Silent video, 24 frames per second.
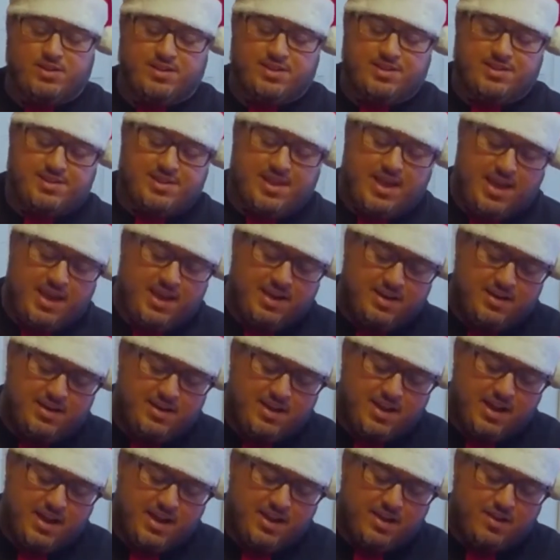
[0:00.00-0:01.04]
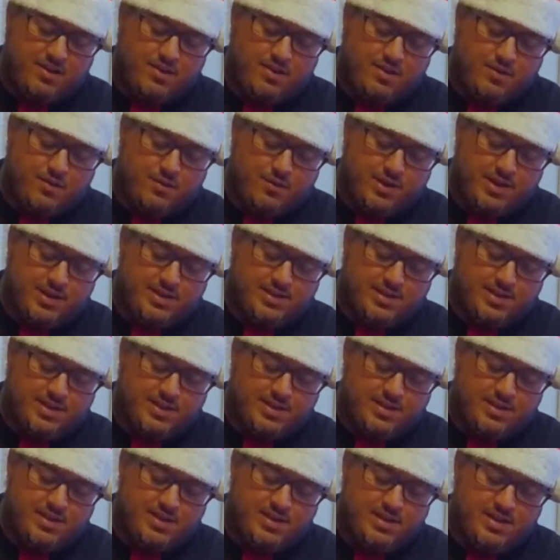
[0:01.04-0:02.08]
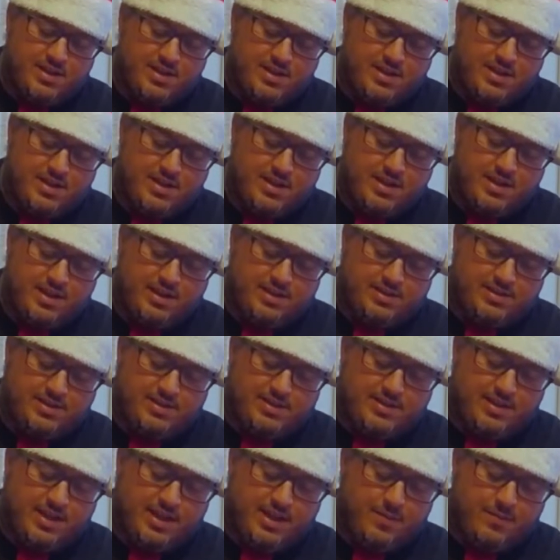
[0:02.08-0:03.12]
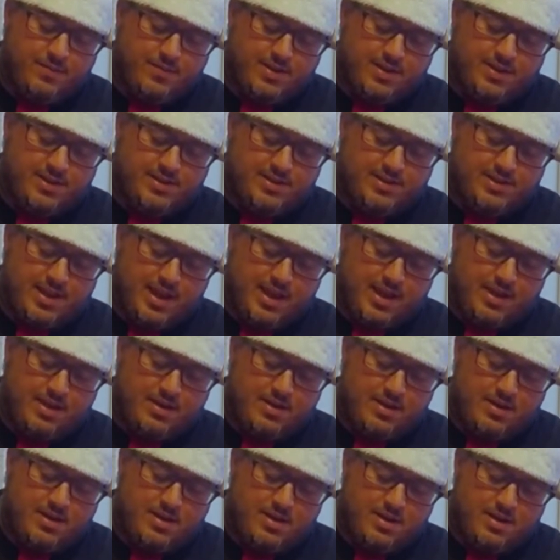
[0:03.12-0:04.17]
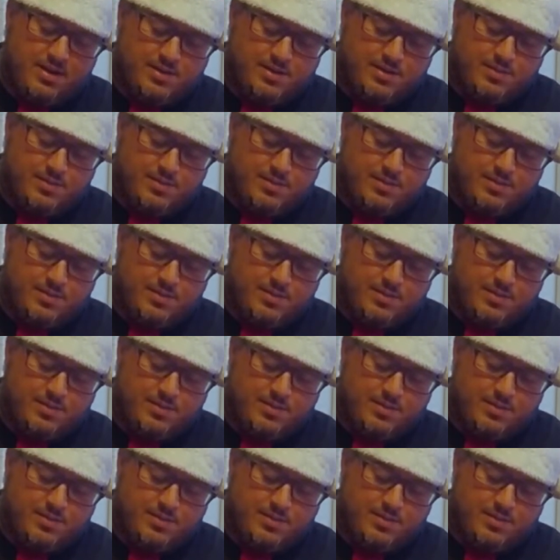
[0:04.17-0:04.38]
insane, and the reason he's deemed insane uh-huh.